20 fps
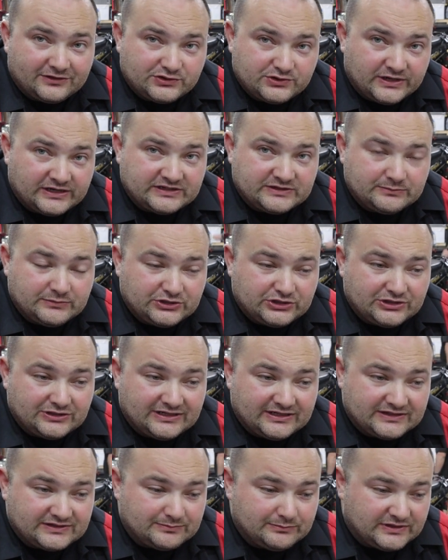The
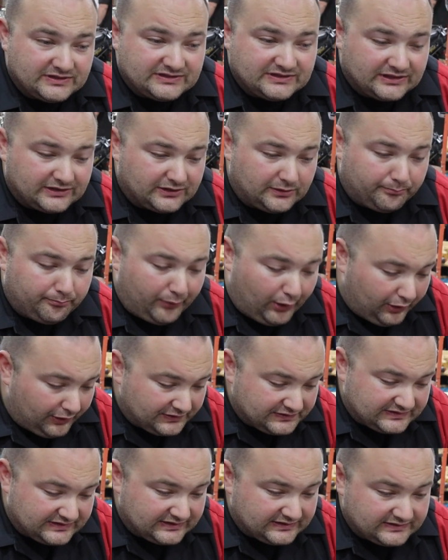transmission is missing the
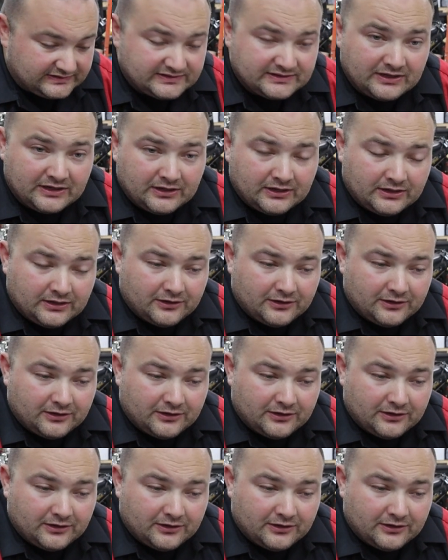balses